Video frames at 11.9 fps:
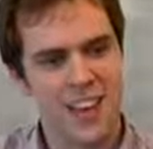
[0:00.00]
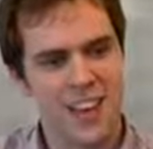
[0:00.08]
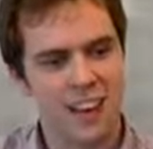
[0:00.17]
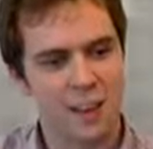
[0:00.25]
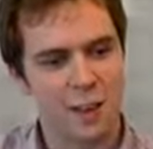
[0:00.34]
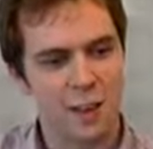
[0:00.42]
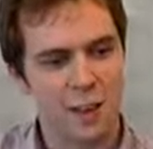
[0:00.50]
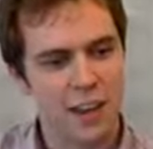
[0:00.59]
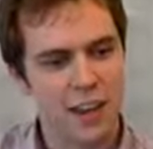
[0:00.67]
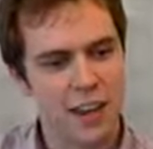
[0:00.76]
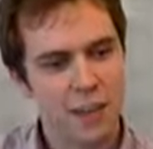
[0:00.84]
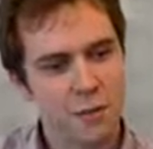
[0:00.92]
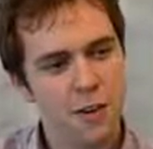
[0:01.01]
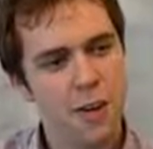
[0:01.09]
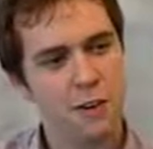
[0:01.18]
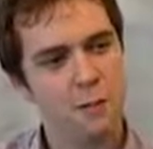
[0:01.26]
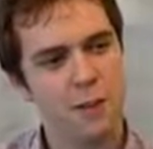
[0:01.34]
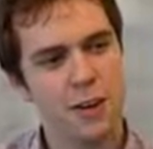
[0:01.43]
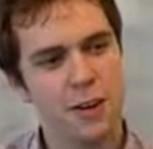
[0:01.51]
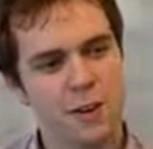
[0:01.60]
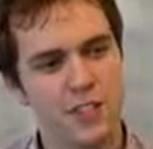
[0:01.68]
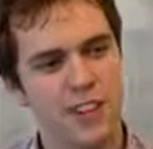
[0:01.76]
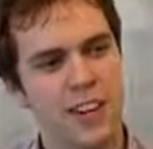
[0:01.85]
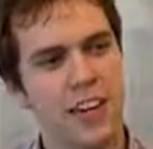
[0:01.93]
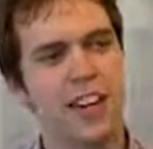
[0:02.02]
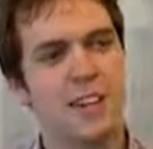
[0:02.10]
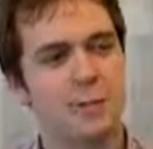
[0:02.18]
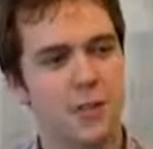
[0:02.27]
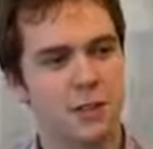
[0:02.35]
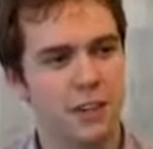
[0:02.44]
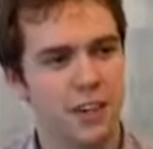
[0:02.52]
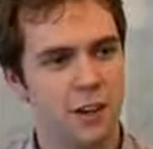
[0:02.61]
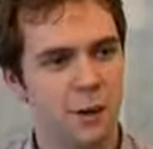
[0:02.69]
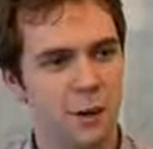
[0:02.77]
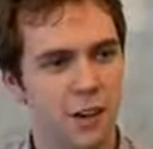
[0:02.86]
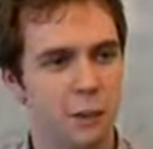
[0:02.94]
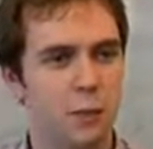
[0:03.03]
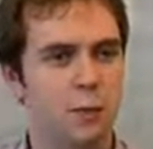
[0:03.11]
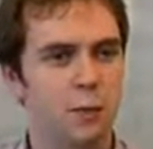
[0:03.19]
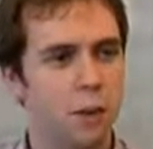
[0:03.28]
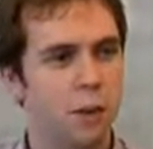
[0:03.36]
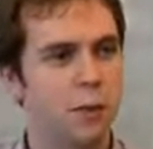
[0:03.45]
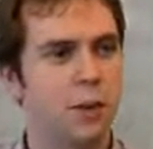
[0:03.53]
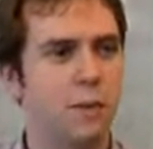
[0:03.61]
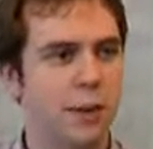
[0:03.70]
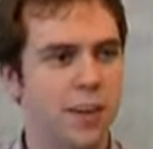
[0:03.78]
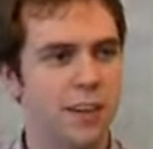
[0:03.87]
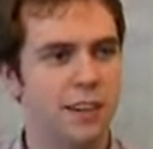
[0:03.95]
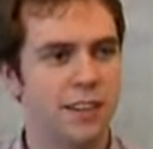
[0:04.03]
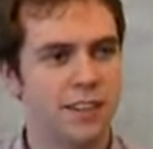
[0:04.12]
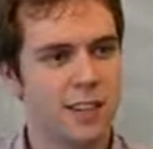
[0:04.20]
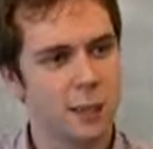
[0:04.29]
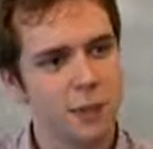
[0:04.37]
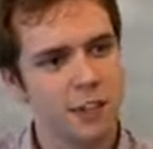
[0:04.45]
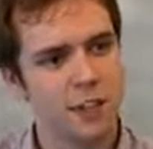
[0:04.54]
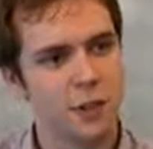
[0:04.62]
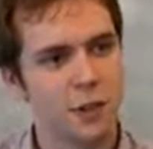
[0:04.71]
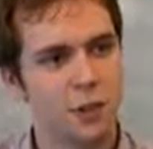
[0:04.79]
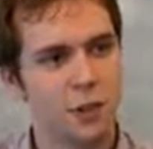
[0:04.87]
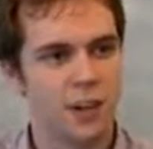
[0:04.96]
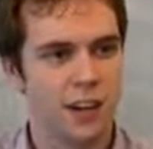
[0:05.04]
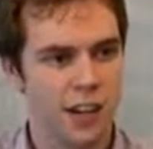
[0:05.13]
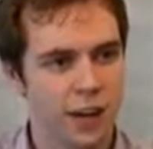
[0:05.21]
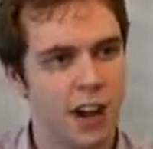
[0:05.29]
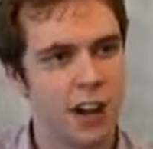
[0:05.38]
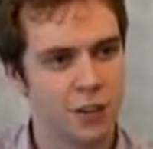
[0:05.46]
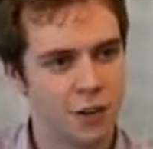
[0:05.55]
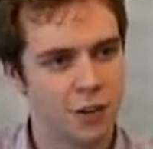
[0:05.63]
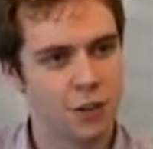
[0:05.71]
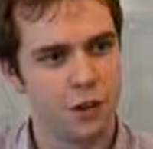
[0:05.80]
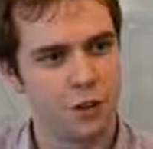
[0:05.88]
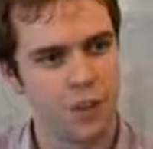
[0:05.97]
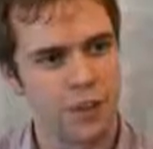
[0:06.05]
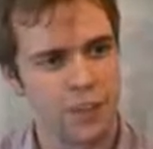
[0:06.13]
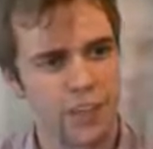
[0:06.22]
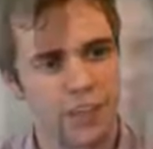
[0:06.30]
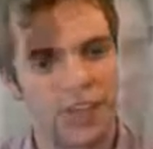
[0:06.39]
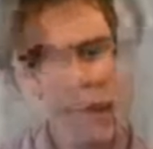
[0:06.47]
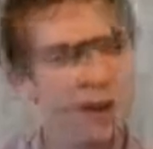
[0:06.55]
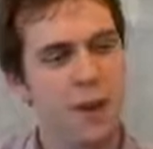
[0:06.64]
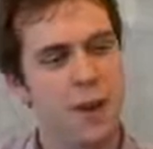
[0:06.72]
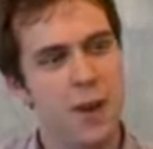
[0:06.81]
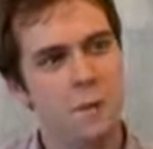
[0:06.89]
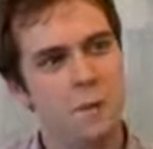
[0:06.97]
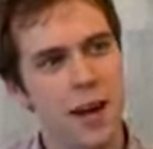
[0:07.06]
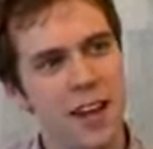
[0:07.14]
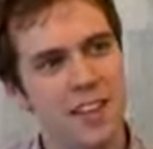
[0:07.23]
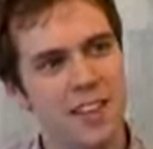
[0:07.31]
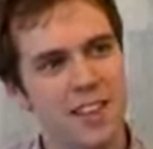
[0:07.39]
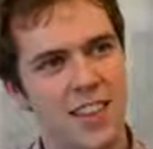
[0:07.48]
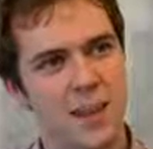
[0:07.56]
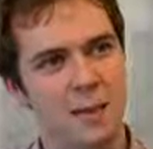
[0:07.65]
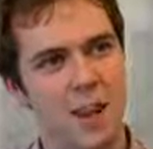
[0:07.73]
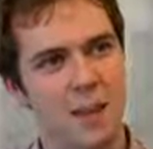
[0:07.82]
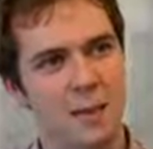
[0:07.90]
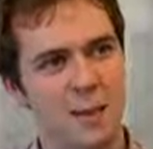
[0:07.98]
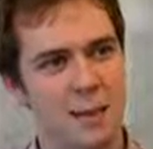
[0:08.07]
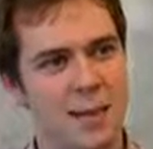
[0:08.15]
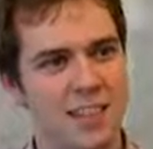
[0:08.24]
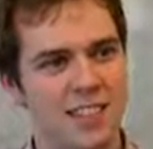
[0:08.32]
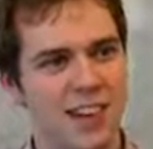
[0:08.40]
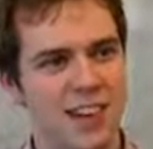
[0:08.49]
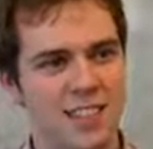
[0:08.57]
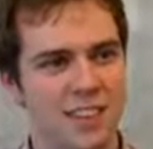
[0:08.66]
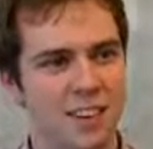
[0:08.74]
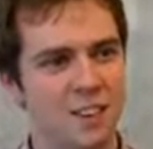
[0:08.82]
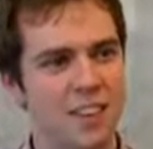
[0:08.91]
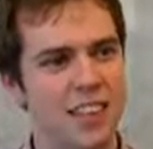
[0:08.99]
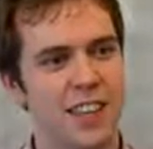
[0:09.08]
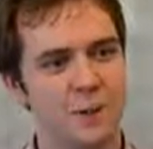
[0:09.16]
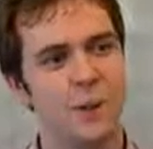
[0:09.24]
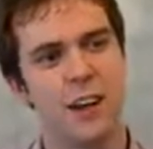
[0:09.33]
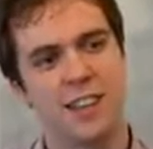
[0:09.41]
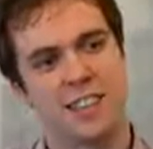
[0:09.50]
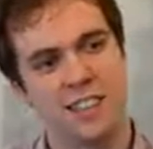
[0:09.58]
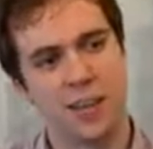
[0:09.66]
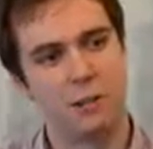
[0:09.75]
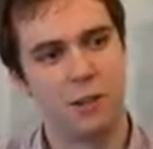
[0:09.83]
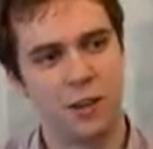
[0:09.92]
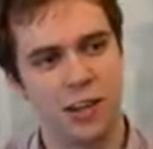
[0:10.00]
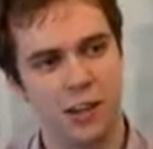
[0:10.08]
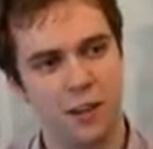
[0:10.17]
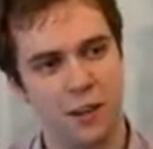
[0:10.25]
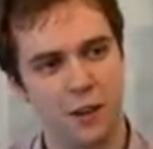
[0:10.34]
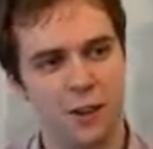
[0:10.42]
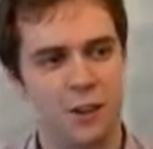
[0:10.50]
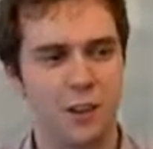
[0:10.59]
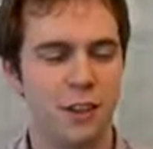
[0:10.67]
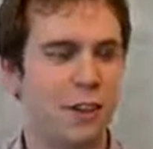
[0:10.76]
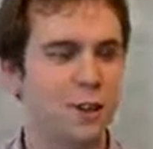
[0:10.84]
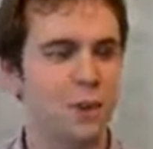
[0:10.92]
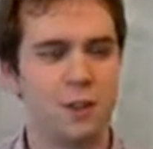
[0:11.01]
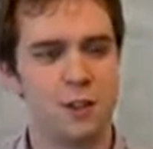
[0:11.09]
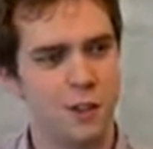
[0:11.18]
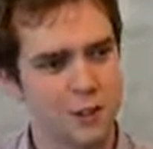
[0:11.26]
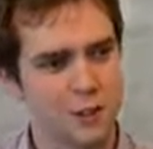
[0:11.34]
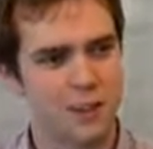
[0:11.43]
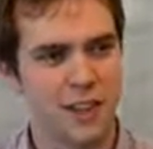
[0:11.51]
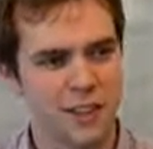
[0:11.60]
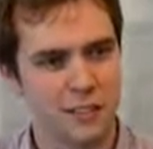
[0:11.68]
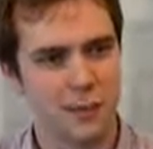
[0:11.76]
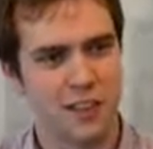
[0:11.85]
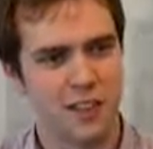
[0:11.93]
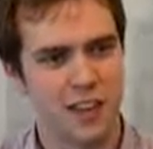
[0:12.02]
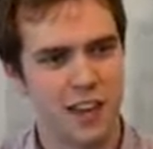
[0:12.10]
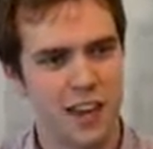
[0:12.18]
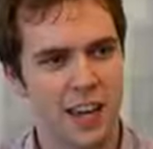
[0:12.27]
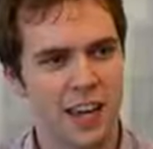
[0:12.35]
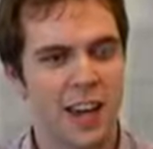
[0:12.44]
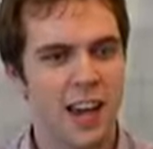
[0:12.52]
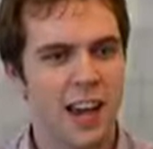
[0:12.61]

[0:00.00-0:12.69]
and I thought if I'm interested in any specialty at all, it would probably be something to do with psychiatry or neurology. One major thing about the BMedSc is that it really is quite a steep learning curve, so you learn all sorts of things throughout the year.